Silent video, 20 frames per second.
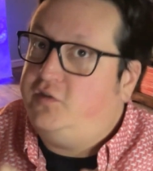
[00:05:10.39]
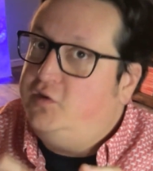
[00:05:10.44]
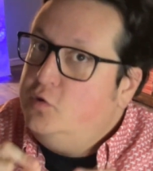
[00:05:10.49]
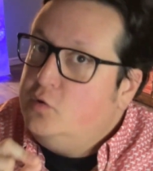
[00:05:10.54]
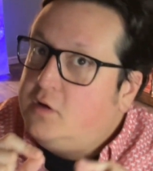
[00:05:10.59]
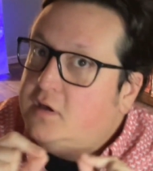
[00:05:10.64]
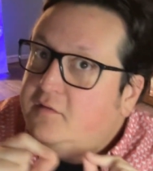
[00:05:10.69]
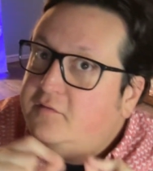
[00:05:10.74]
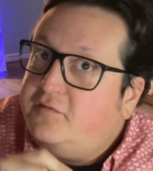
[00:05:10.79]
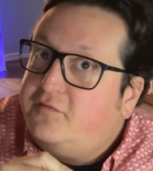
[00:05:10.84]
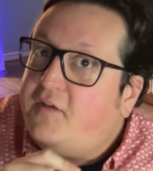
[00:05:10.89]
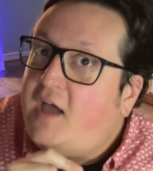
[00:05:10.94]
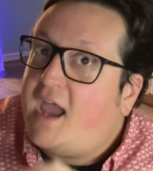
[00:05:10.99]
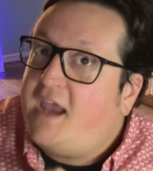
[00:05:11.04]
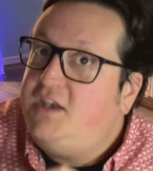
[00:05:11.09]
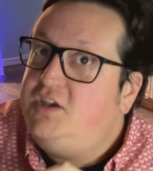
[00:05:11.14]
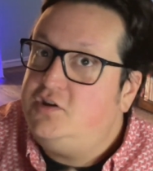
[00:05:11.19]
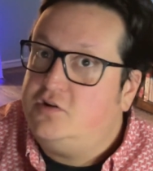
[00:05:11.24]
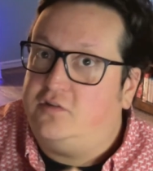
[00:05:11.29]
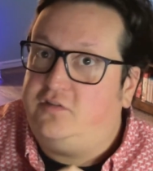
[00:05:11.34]
you can
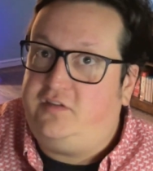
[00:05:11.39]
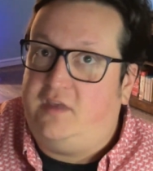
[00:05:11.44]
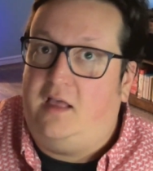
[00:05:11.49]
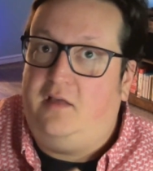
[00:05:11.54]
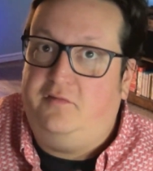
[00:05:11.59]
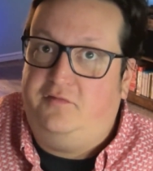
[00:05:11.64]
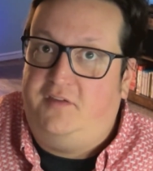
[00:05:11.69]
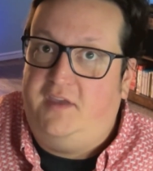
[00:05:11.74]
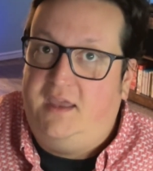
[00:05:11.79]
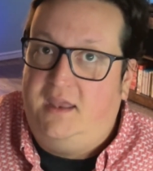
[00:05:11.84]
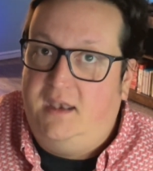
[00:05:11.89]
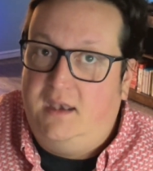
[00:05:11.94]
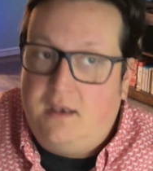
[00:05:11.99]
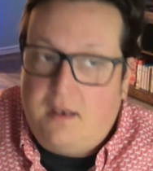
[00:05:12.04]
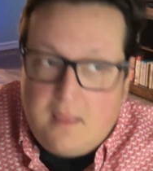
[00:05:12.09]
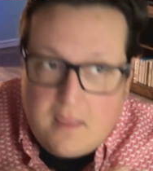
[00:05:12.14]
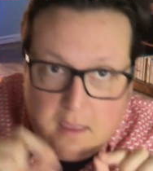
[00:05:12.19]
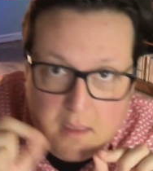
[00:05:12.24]
find yourself in,